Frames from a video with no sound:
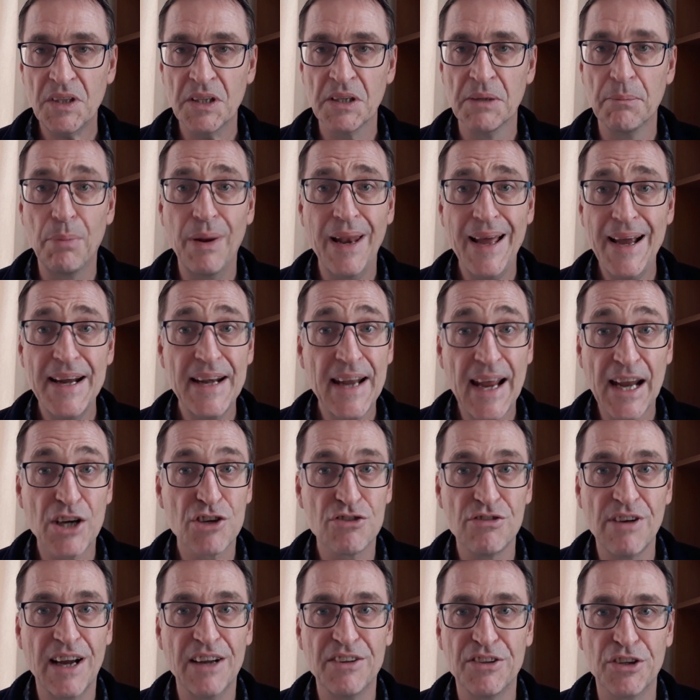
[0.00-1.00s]
And plain
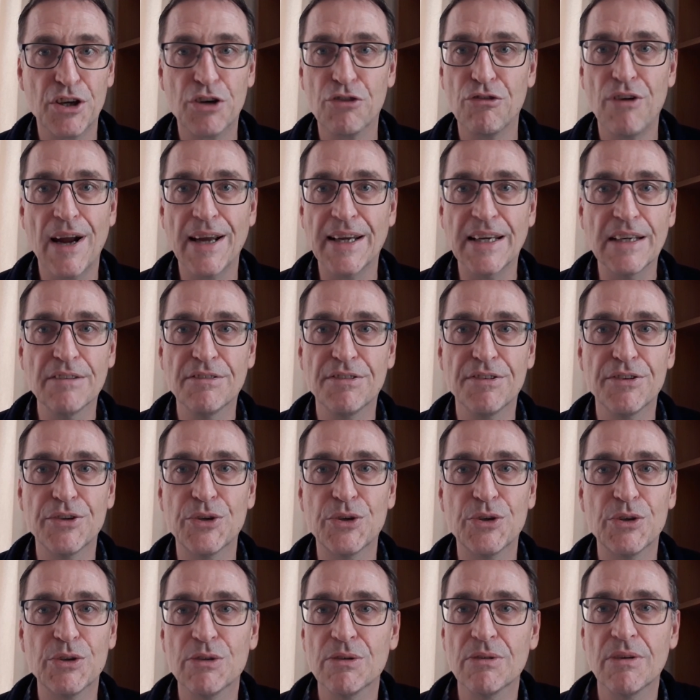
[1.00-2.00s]
x-rays are great
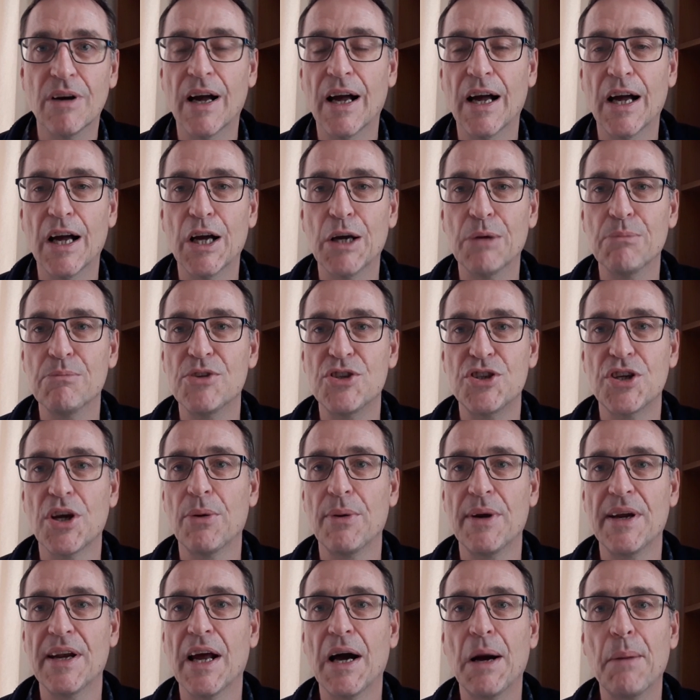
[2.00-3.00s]
for
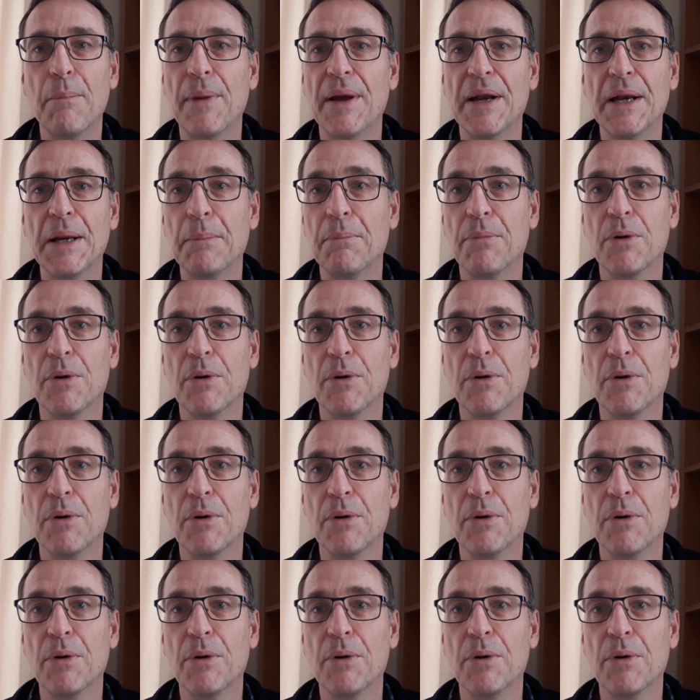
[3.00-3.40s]
showing up any